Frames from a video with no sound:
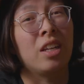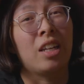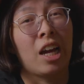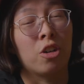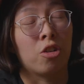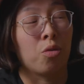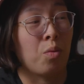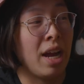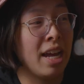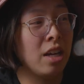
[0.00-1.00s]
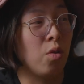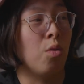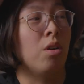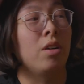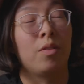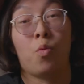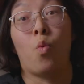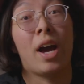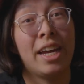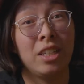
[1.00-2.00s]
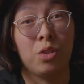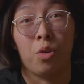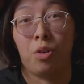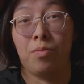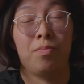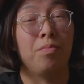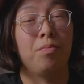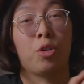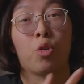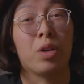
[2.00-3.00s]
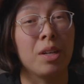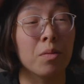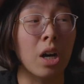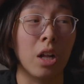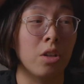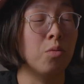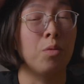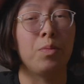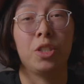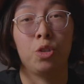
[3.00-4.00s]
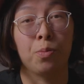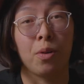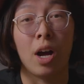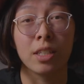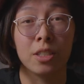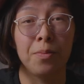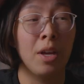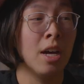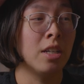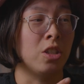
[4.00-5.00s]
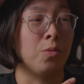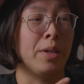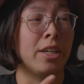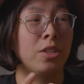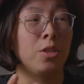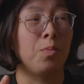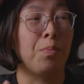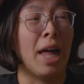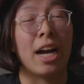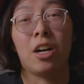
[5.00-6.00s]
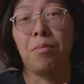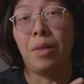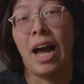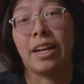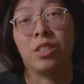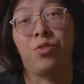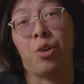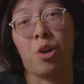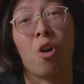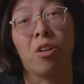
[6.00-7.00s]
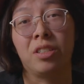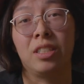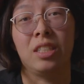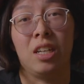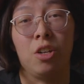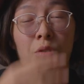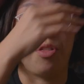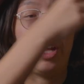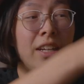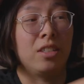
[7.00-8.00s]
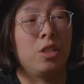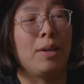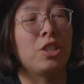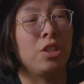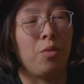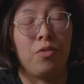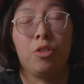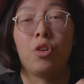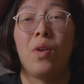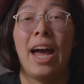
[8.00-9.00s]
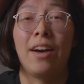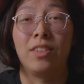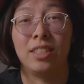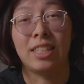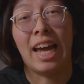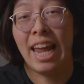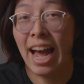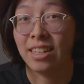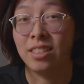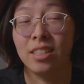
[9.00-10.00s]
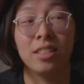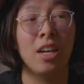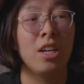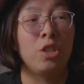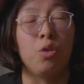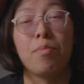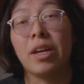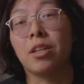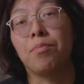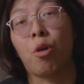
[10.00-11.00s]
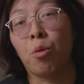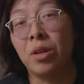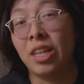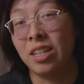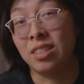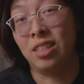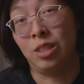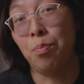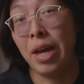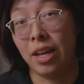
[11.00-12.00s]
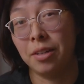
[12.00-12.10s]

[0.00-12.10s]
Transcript: a lighter gray or white or cream colored would be super awesome, just because black on black is very hard to see your things, especially if you don't have a side access to a main compartment that is this big.